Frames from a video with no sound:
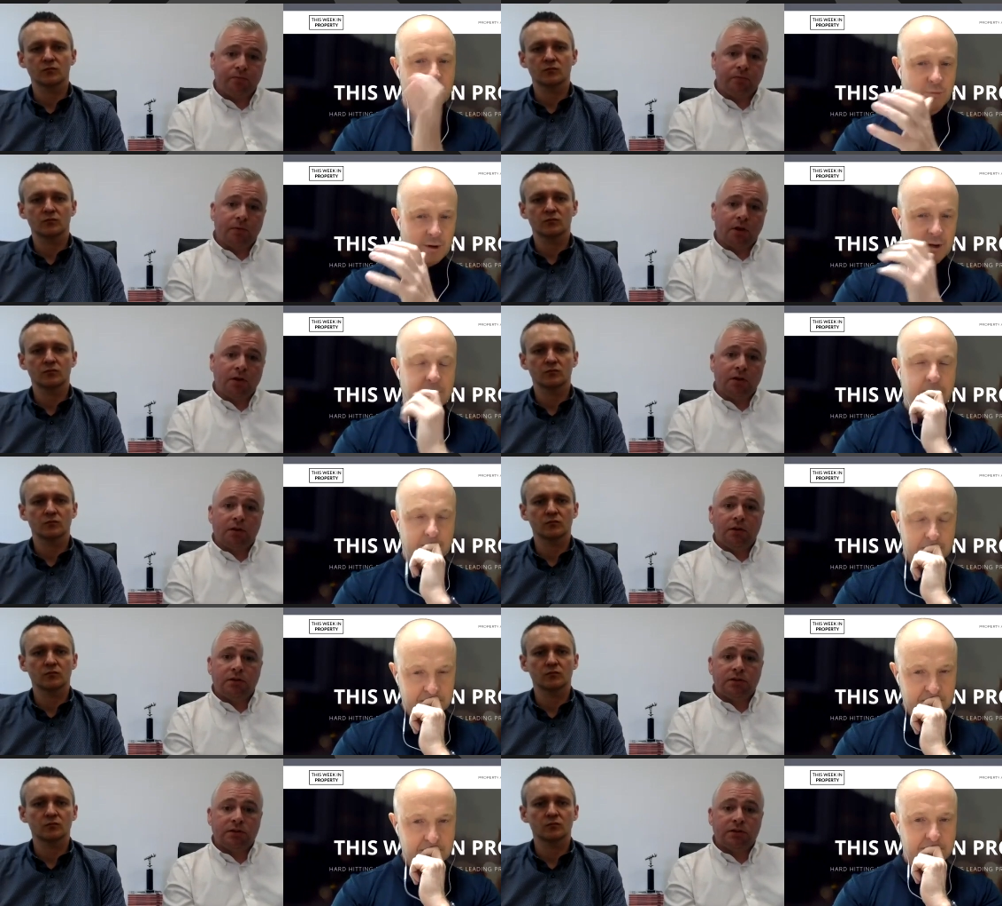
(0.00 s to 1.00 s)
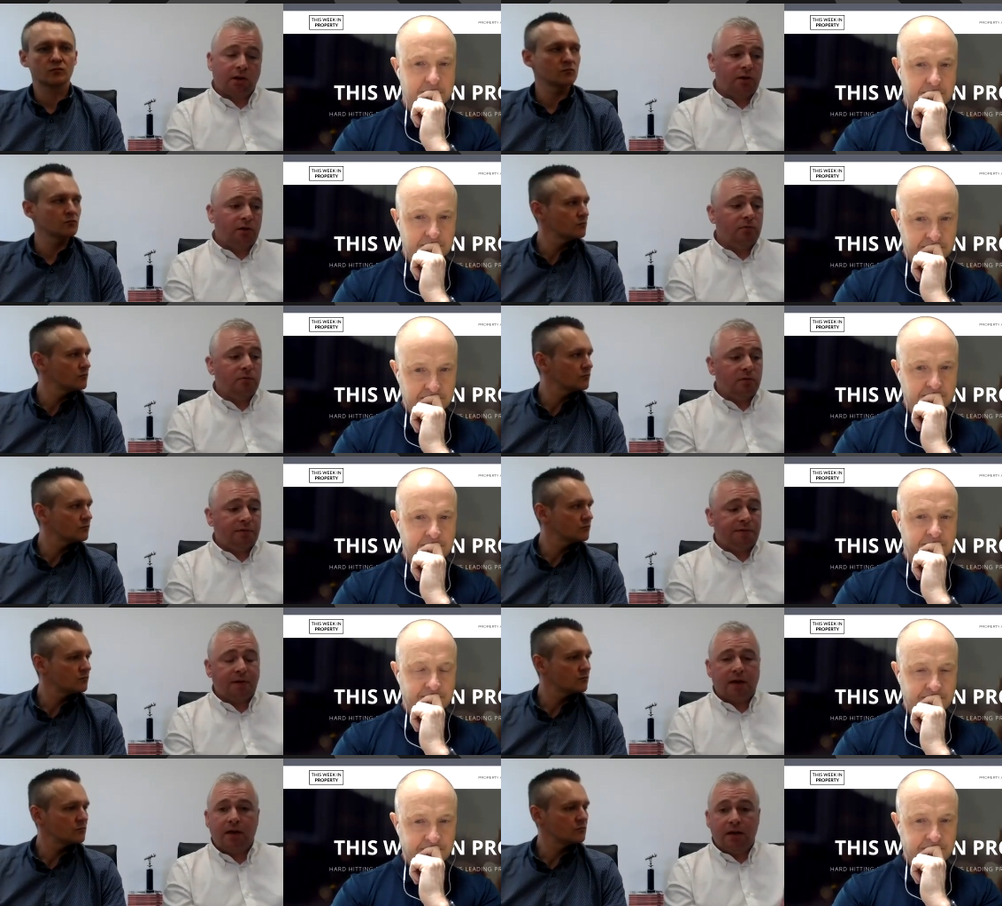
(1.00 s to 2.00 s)
Speaker 1: Right. So
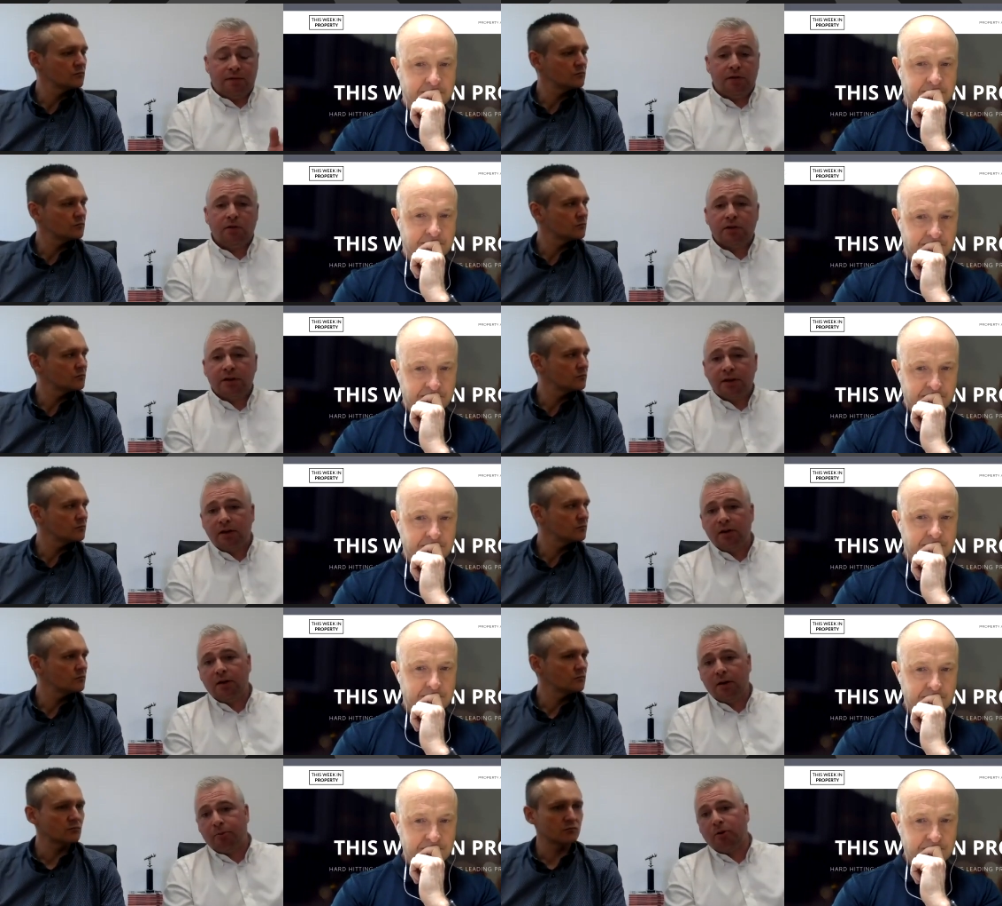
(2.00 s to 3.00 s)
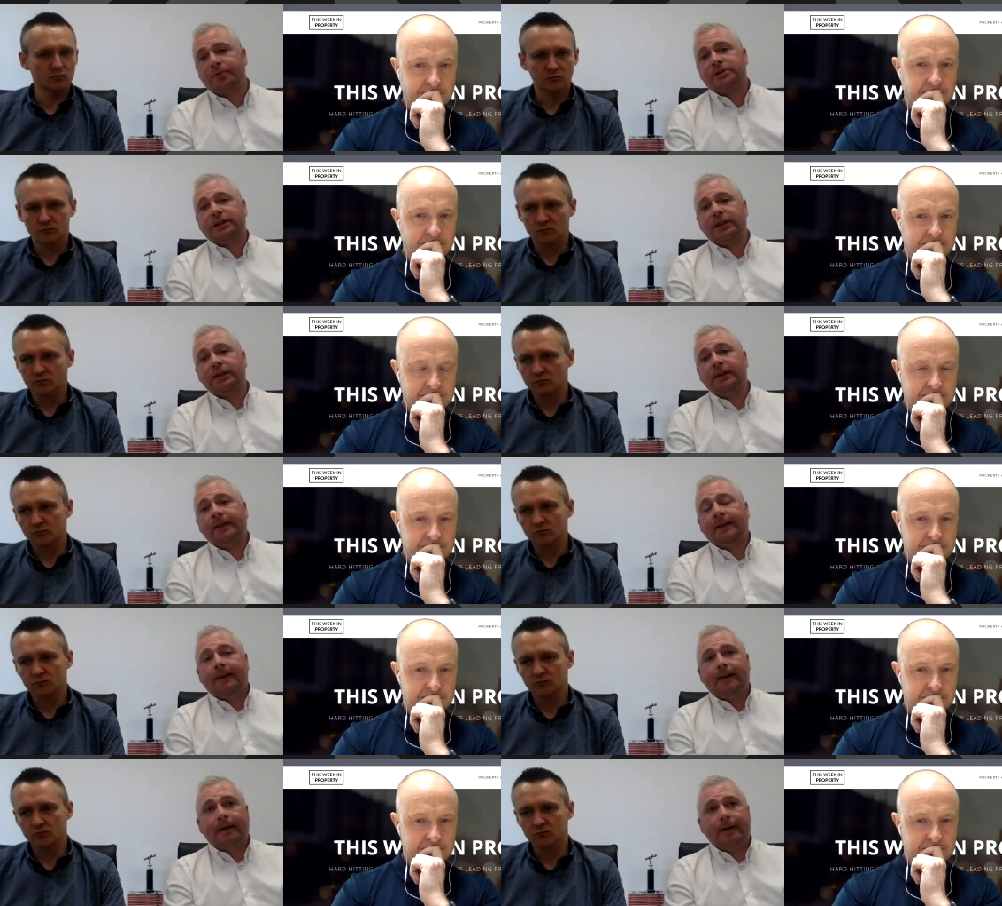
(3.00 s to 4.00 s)
for, if you're looking at a, a property
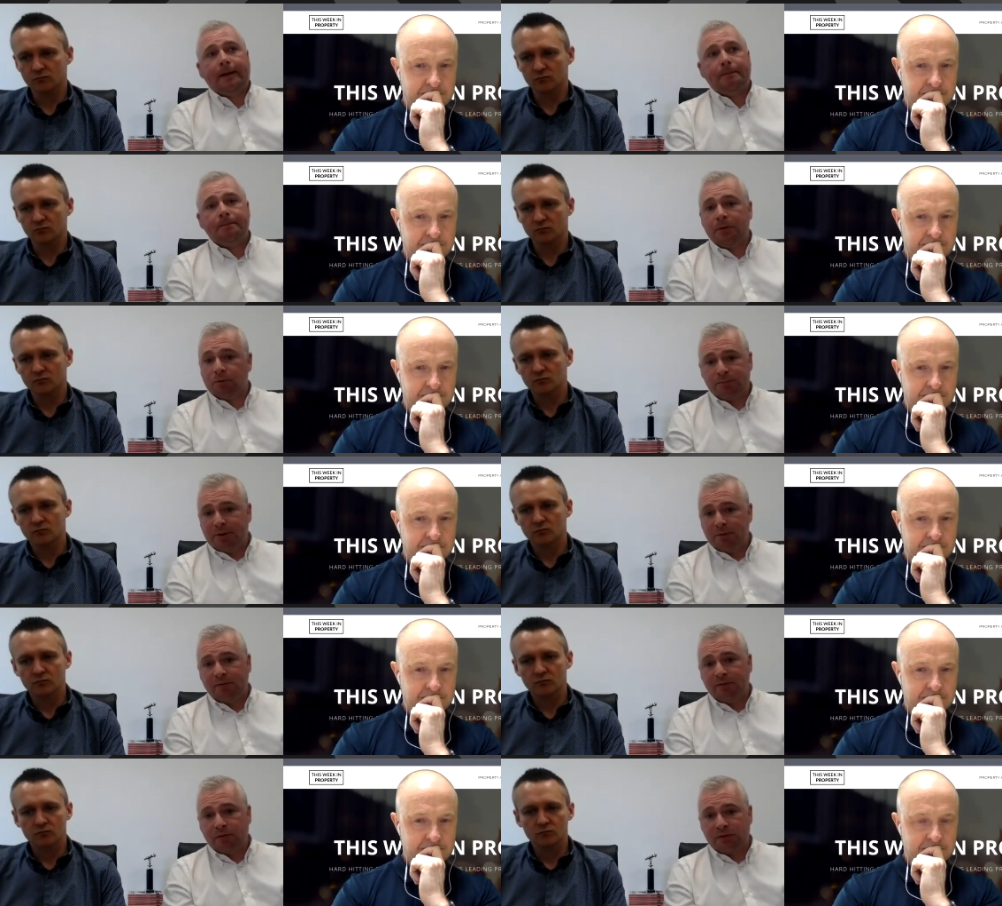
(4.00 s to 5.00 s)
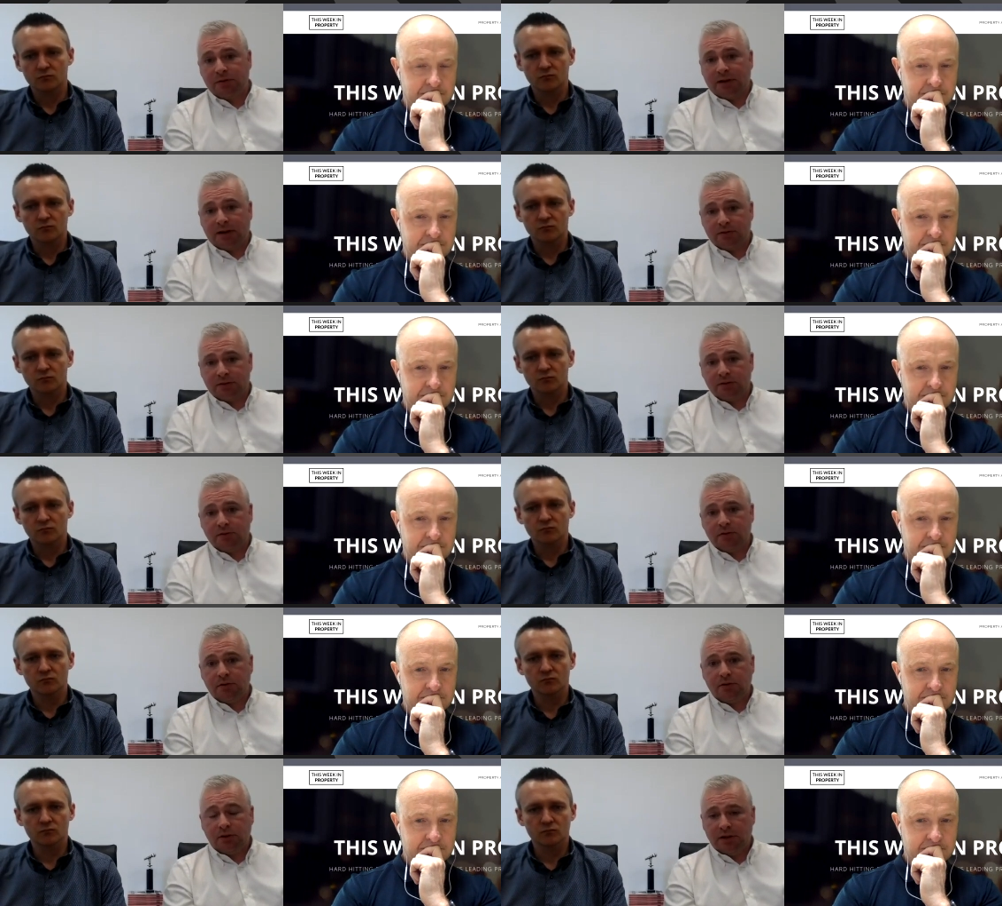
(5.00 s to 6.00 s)
um, that was built before 2000,
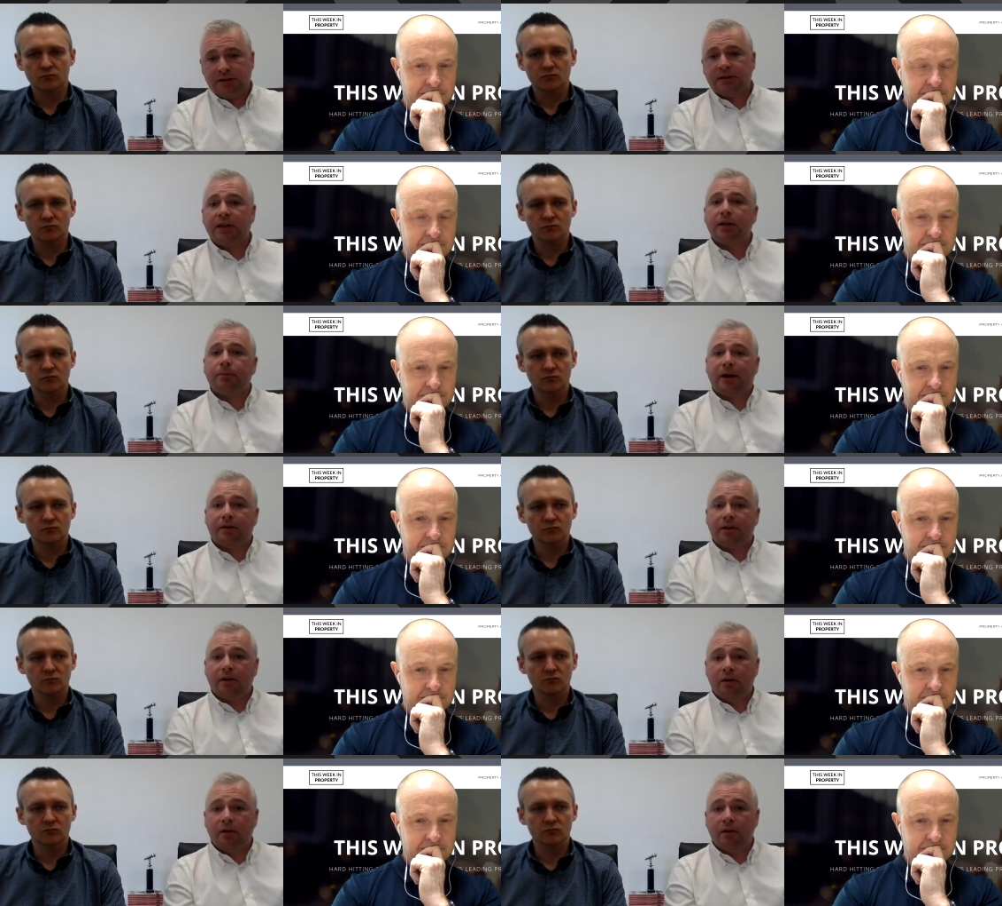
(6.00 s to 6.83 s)
you need to think about it.